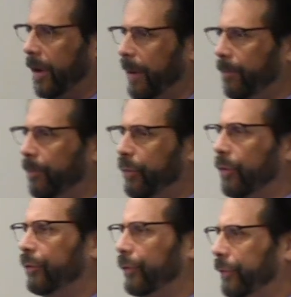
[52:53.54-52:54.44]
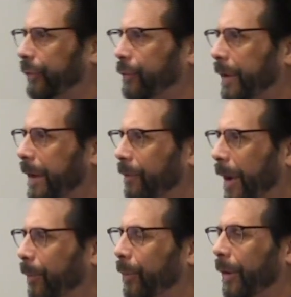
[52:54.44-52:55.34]
Bruno Schulz's
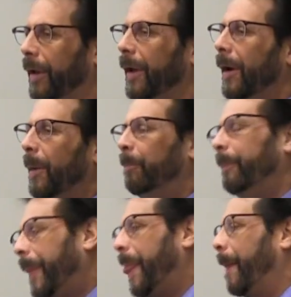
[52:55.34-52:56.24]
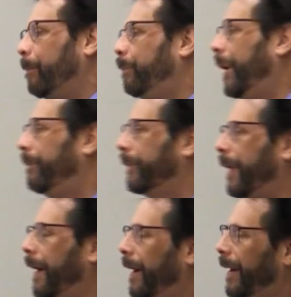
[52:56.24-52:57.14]
creative output.
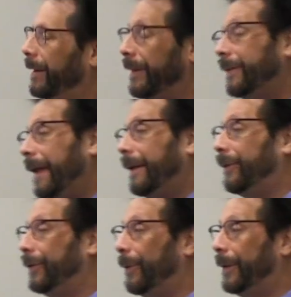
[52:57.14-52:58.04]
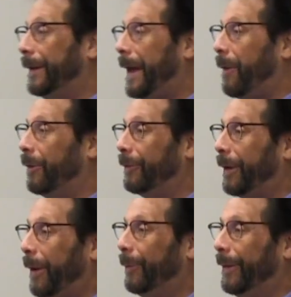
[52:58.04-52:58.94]
But that's not necessarily a narrative
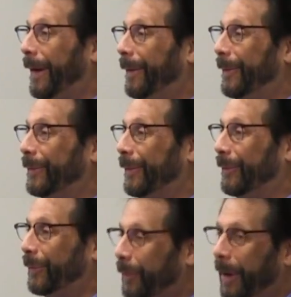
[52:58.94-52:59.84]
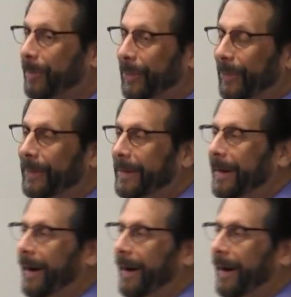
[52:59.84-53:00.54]
that I would sort of subscribe to.